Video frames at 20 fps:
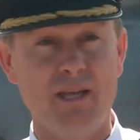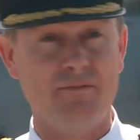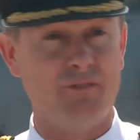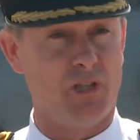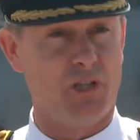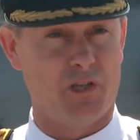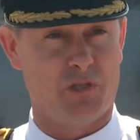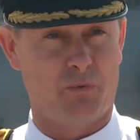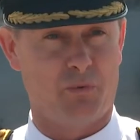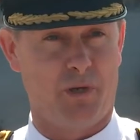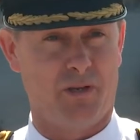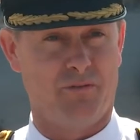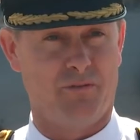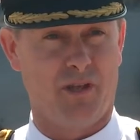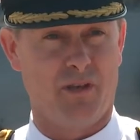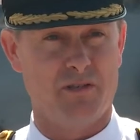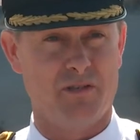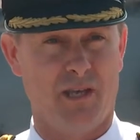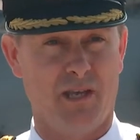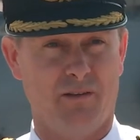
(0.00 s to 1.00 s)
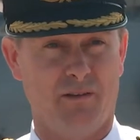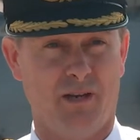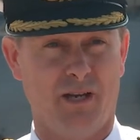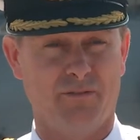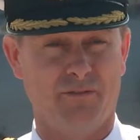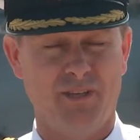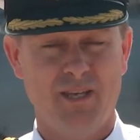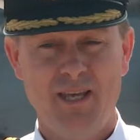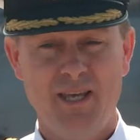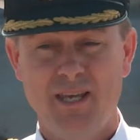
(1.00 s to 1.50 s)
never lost one of those
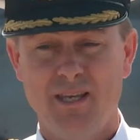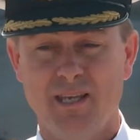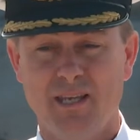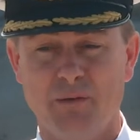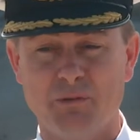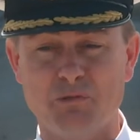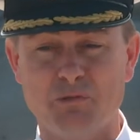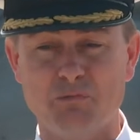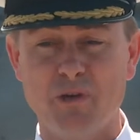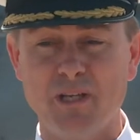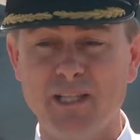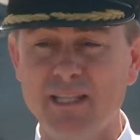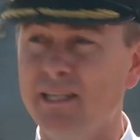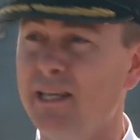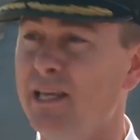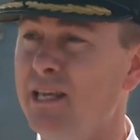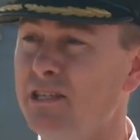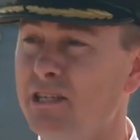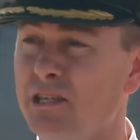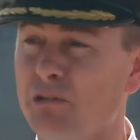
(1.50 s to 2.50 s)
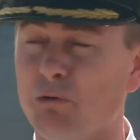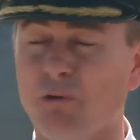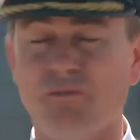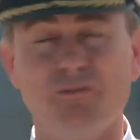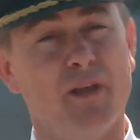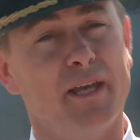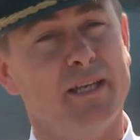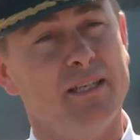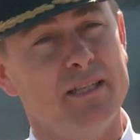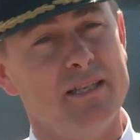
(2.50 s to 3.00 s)
aircraft. Now, it's really easy to
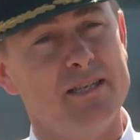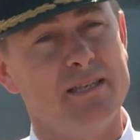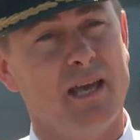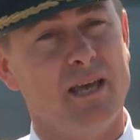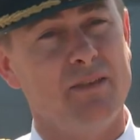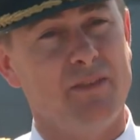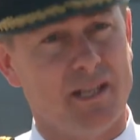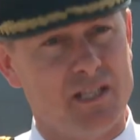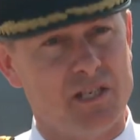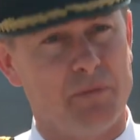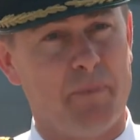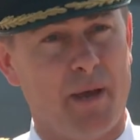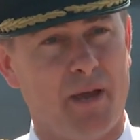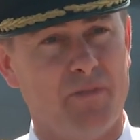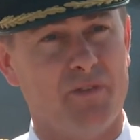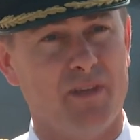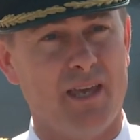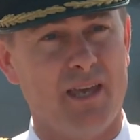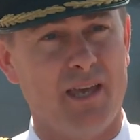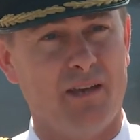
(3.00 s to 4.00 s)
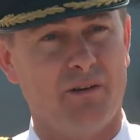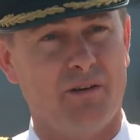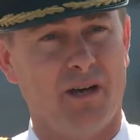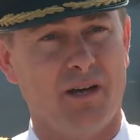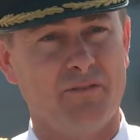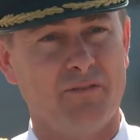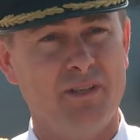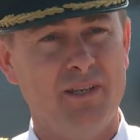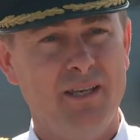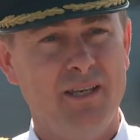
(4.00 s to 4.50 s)
reflect and say that's about the
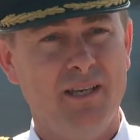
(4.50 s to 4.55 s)
aircraft.